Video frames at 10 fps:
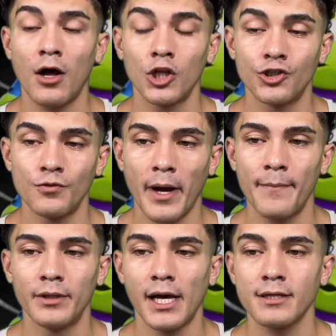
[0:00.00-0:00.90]
I'll do my
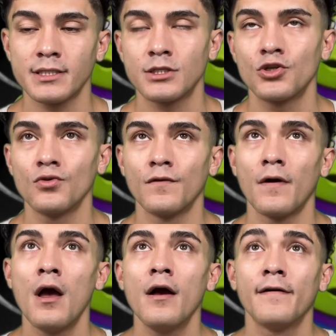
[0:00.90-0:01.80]
best
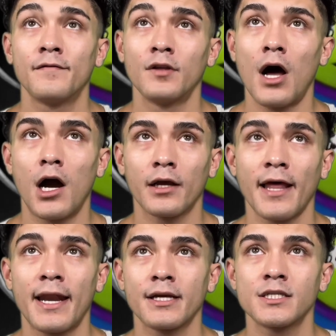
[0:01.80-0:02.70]
to vlog
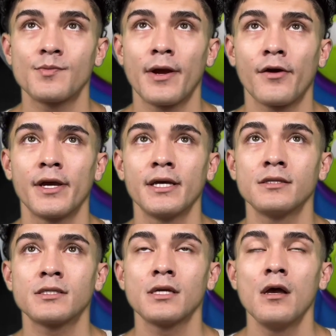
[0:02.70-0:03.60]
that
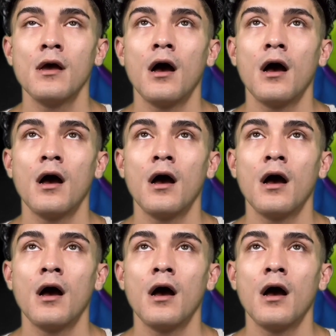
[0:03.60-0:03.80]
experience.